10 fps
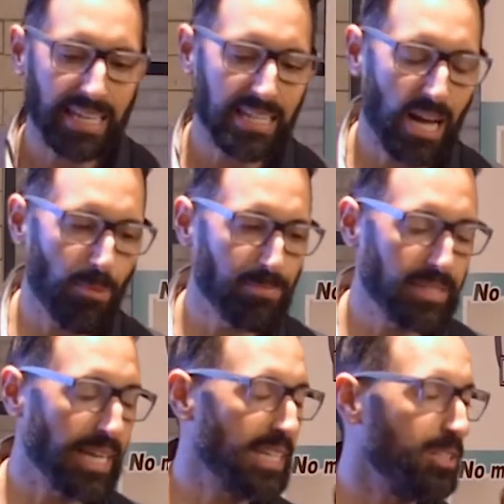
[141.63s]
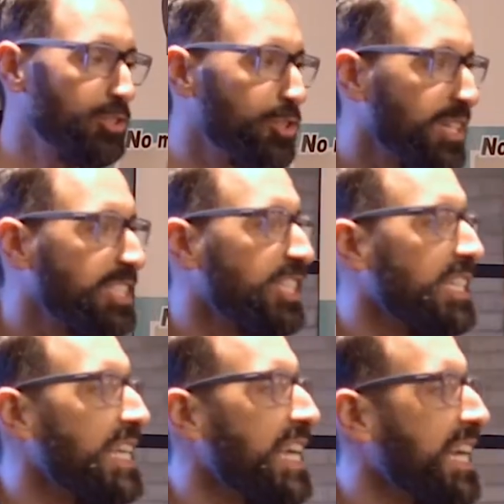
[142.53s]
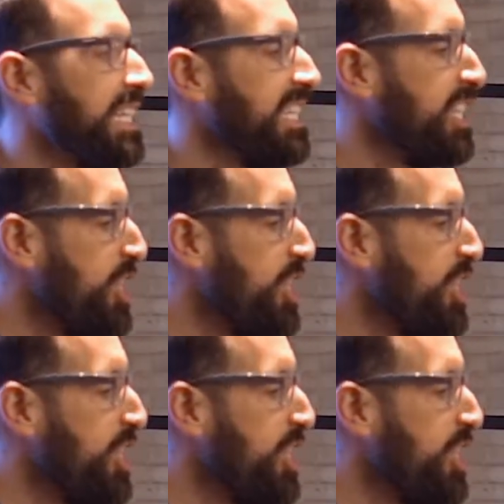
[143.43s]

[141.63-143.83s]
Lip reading: ended up taking nutrition, and